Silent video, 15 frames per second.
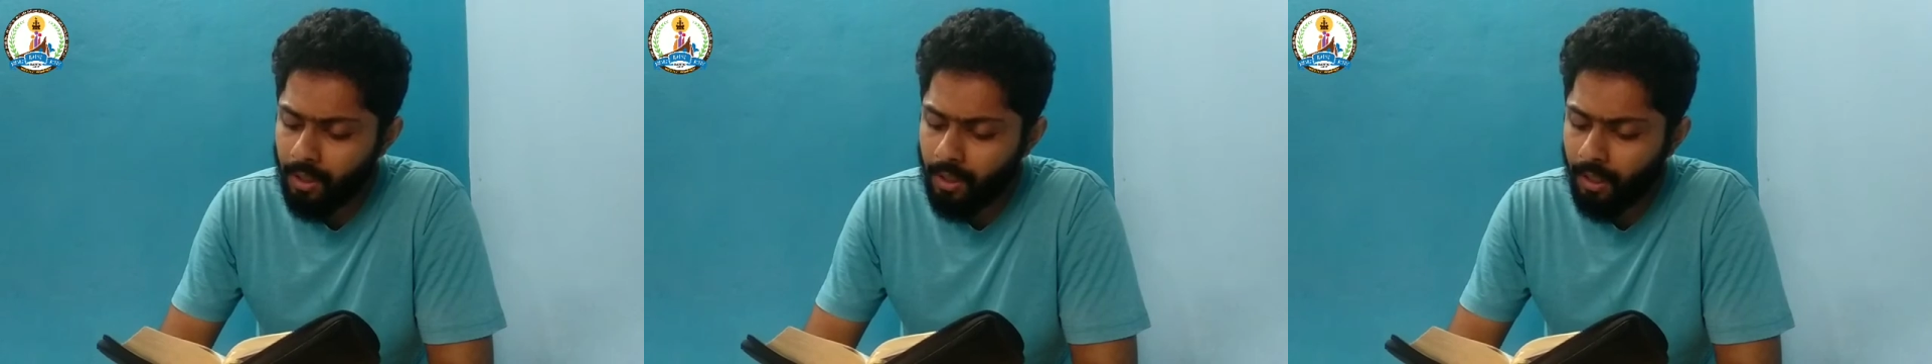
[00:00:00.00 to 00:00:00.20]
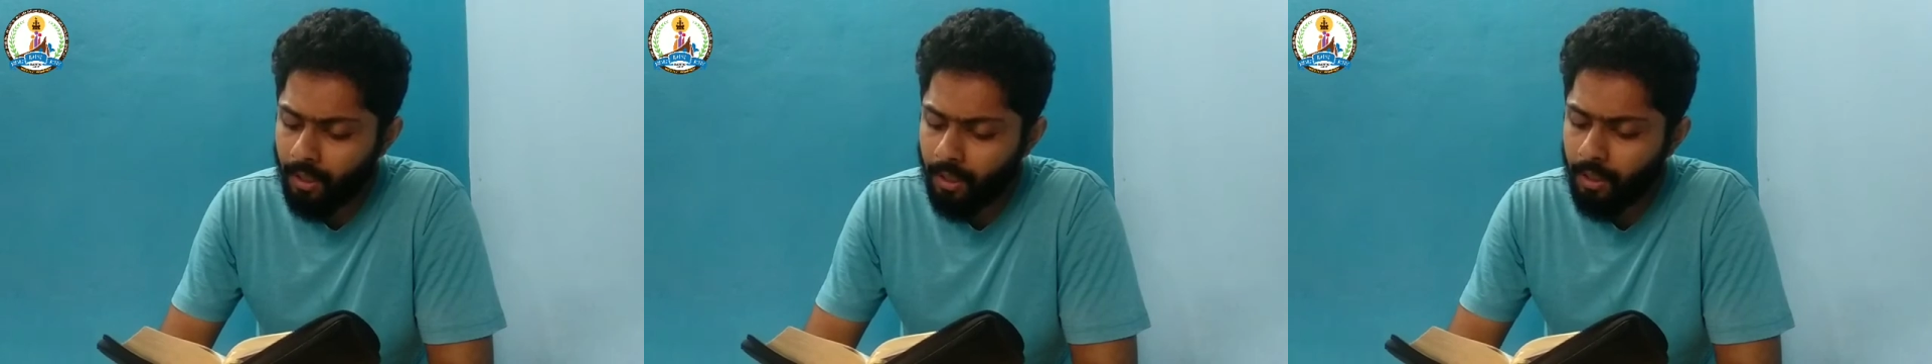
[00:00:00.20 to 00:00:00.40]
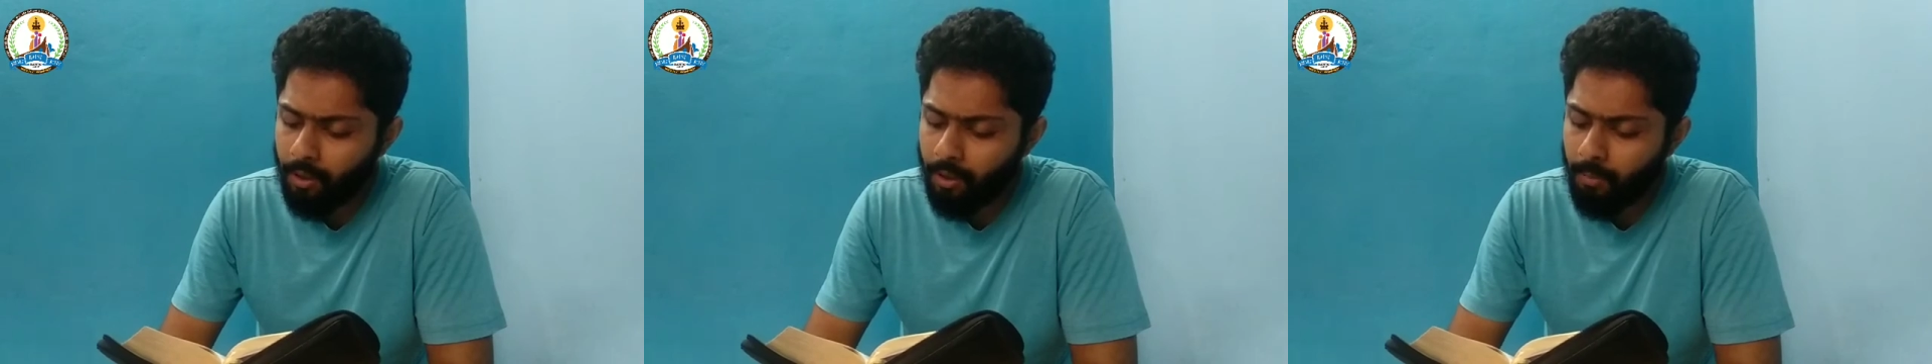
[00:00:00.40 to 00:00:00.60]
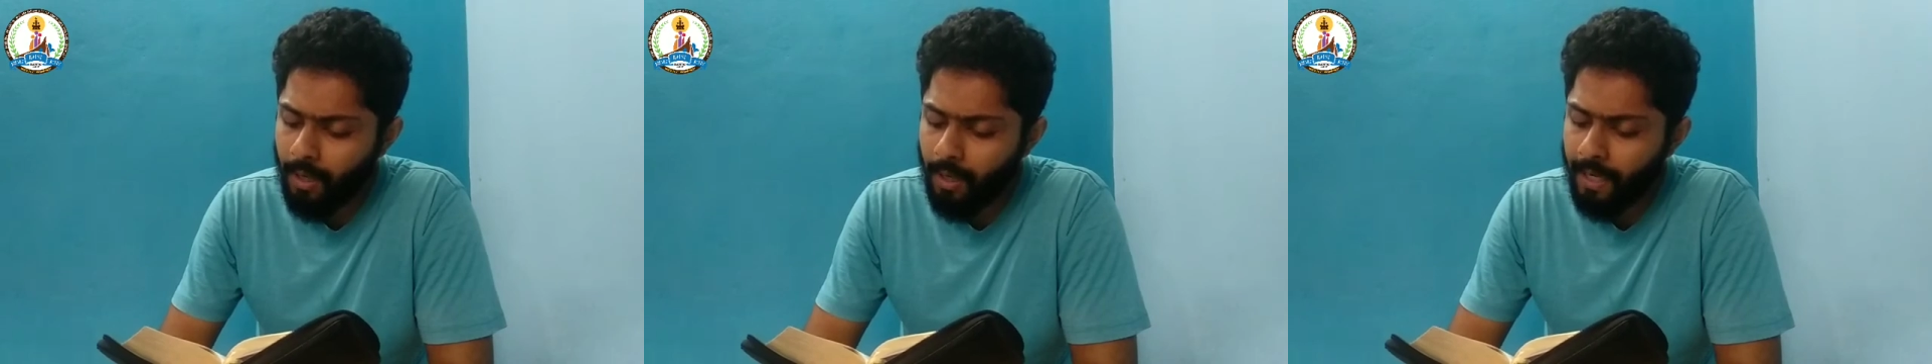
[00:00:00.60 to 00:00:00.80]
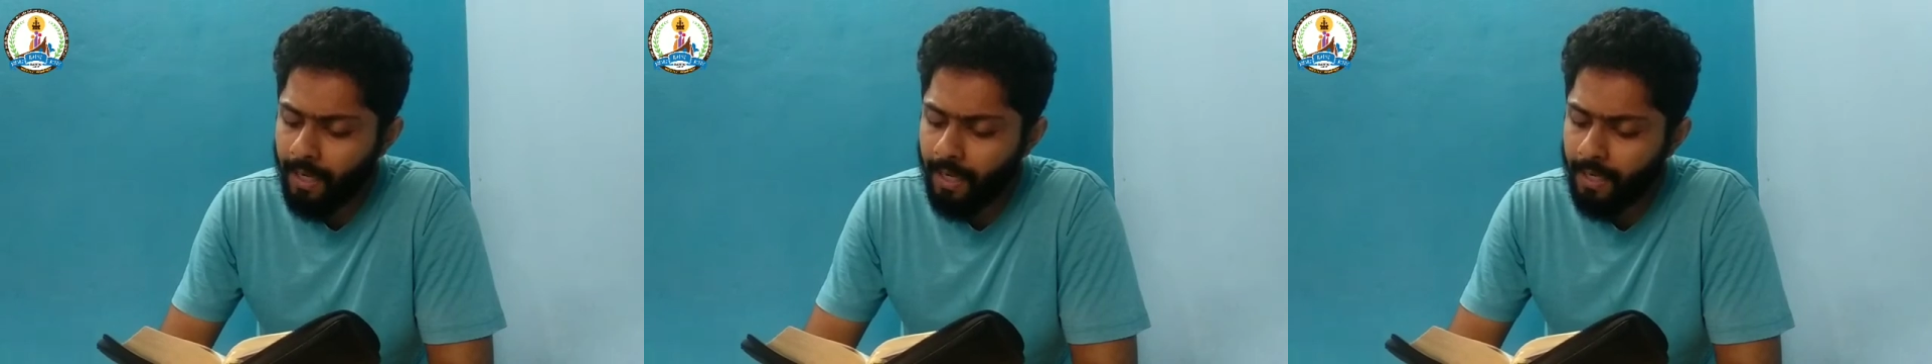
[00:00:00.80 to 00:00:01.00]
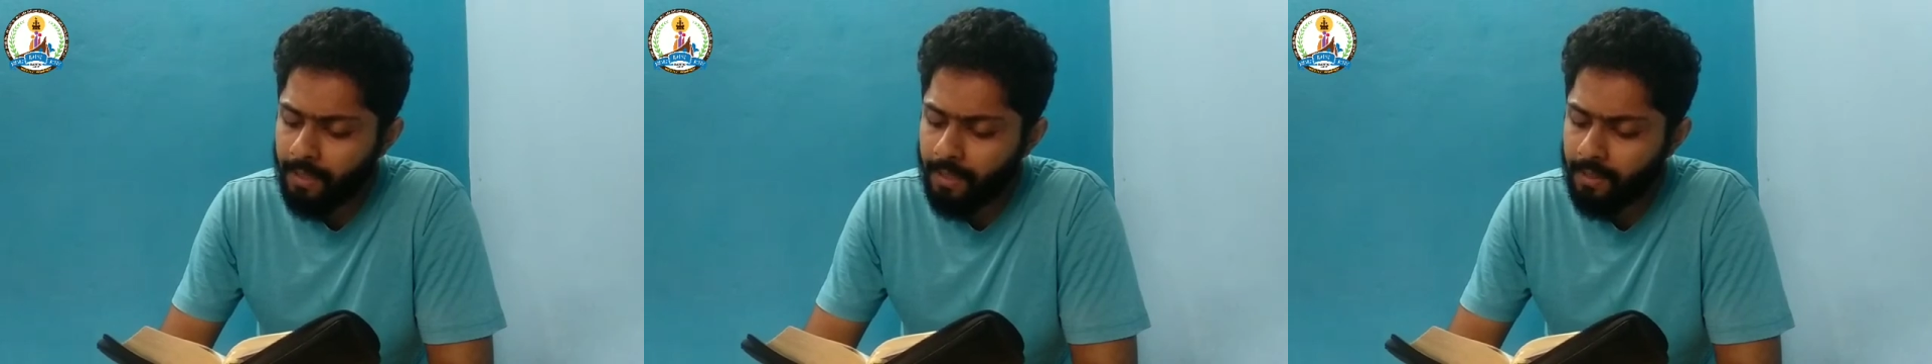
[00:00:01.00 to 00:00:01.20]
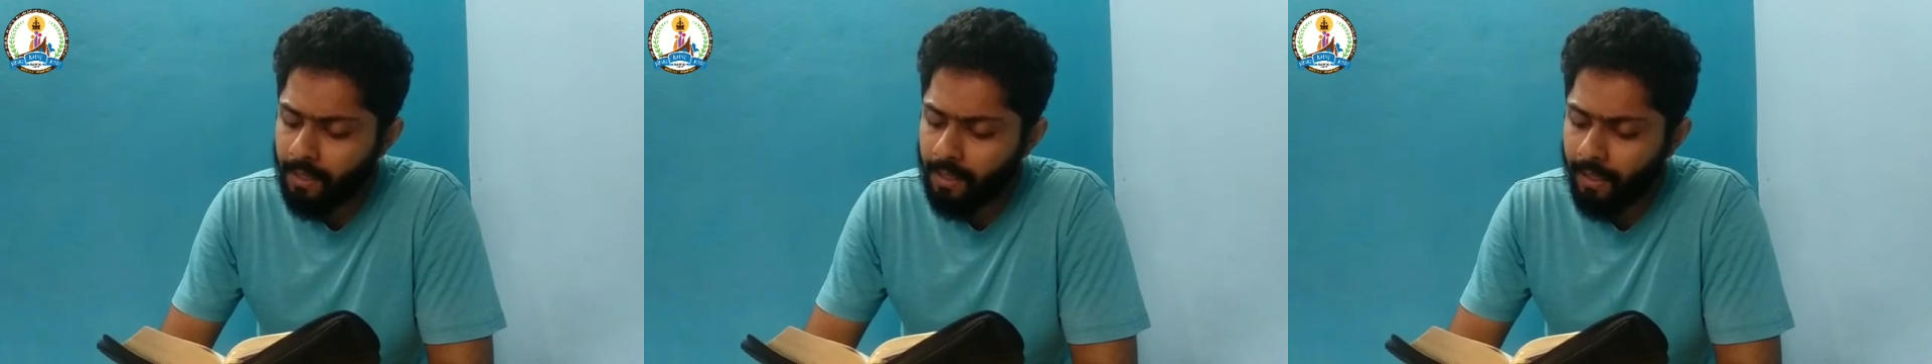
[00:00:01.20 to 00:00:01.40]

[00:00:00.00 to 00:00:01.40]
day into my hands,